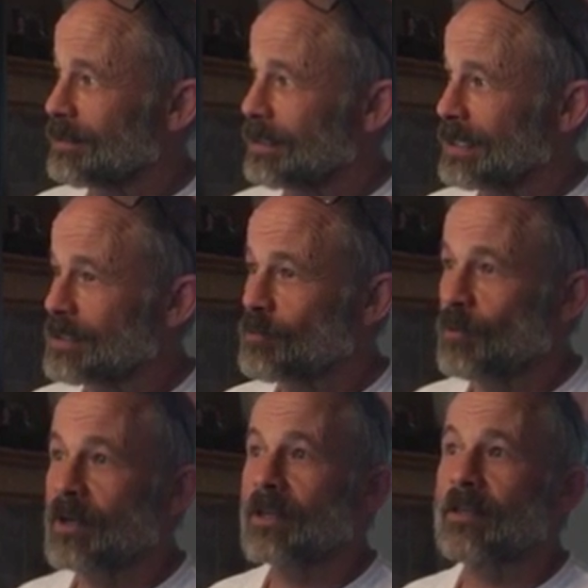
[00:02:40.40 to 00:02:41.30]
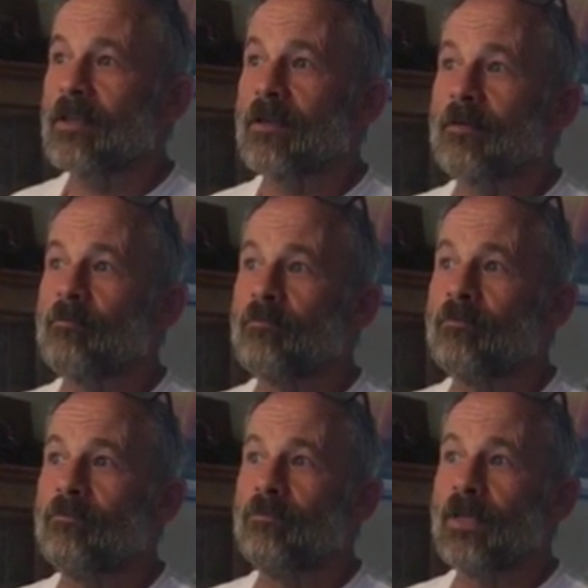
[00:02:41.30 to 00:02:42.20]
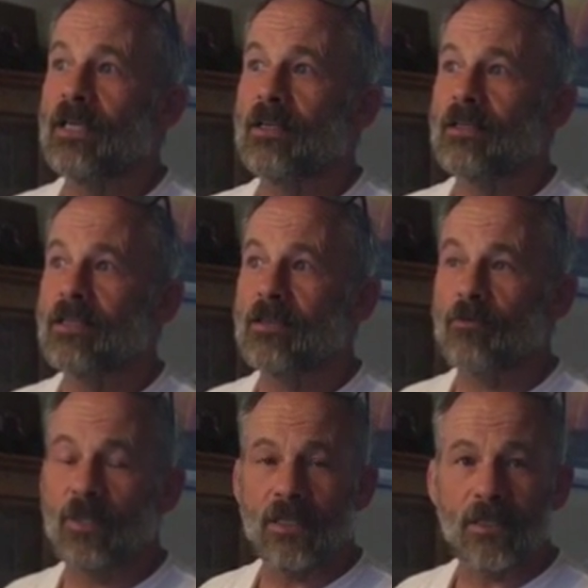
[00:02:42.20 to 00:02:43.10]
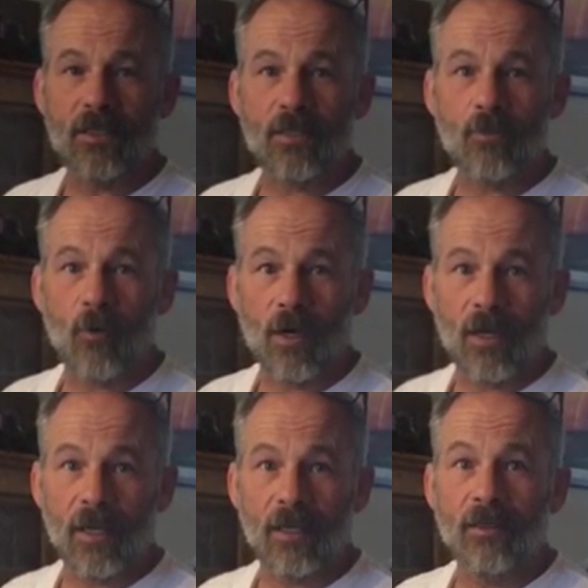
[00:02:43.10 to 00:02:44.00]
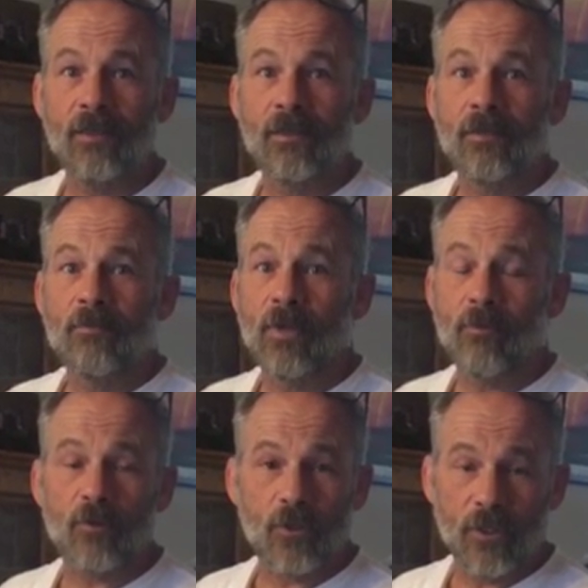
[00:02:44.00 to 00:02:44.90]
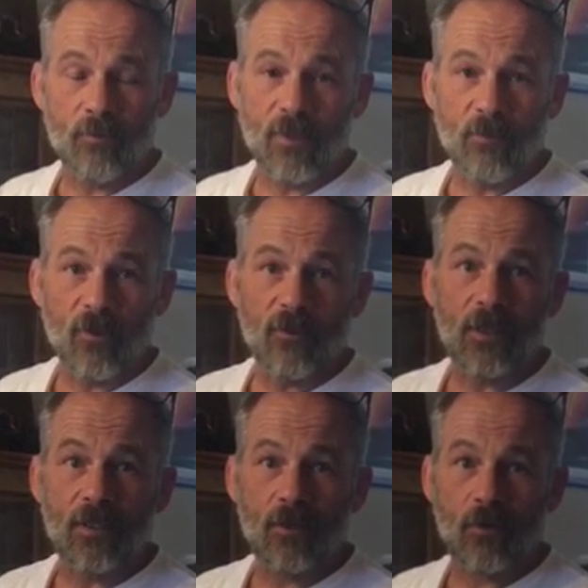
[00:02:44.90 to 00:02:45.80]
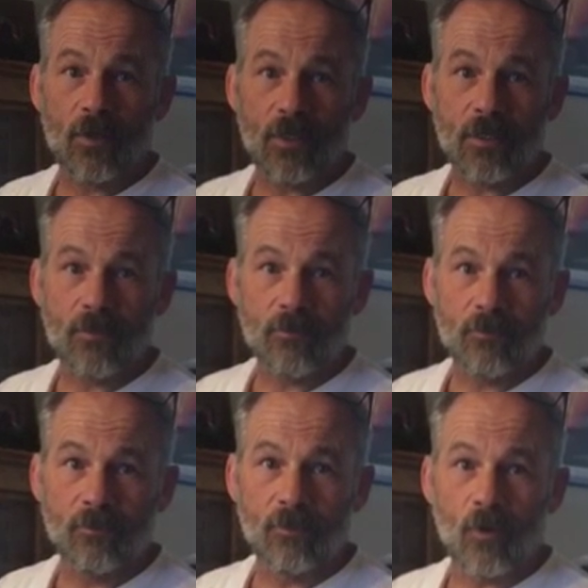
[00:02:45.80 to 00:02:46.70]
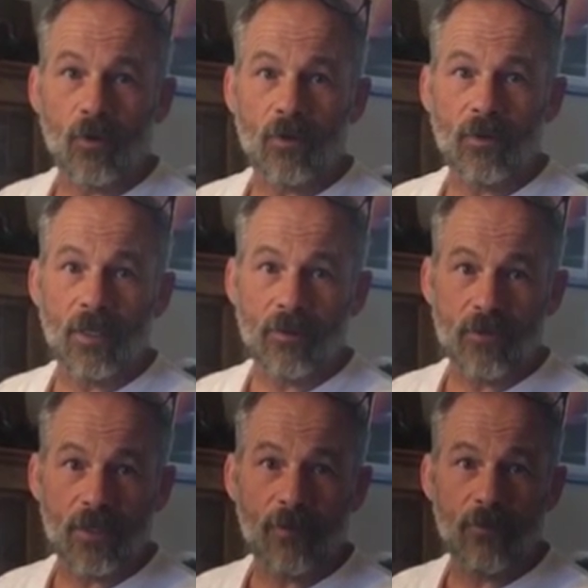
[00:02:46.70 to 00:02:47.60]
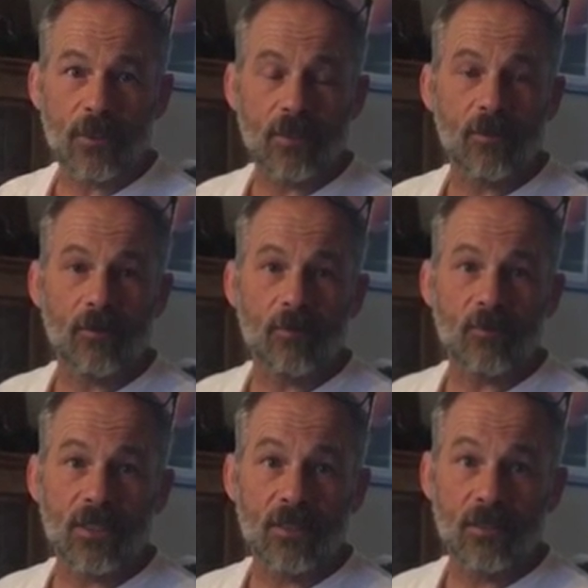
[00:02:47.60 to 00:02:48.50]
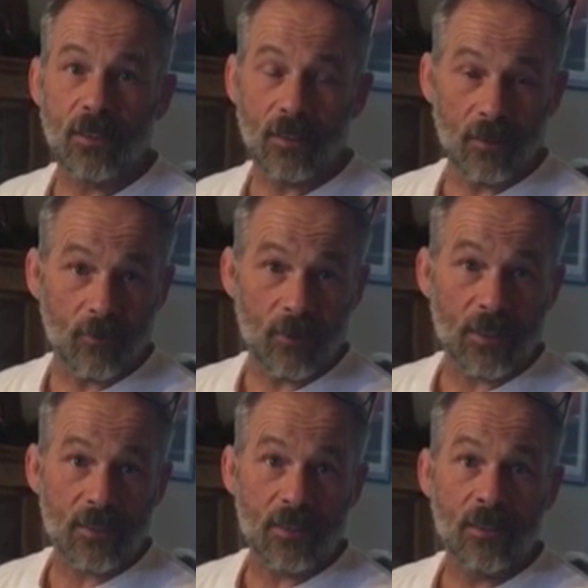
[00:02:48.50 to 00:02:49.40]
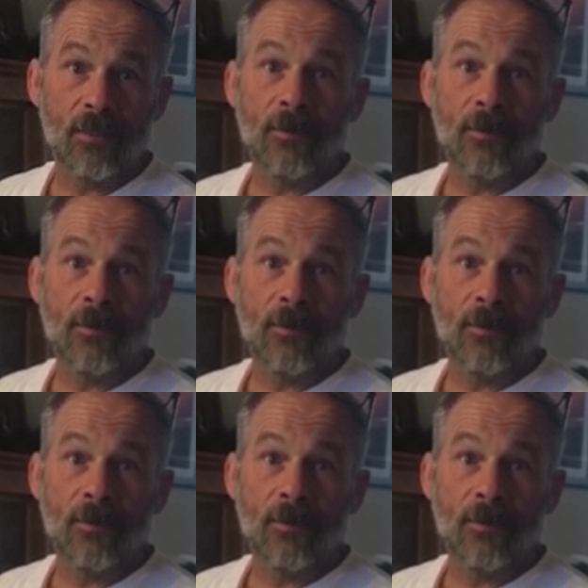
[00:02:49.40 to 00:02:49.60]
it's one of the biggest reasons why people should be moving towards more energy efficient homes in the U.S.,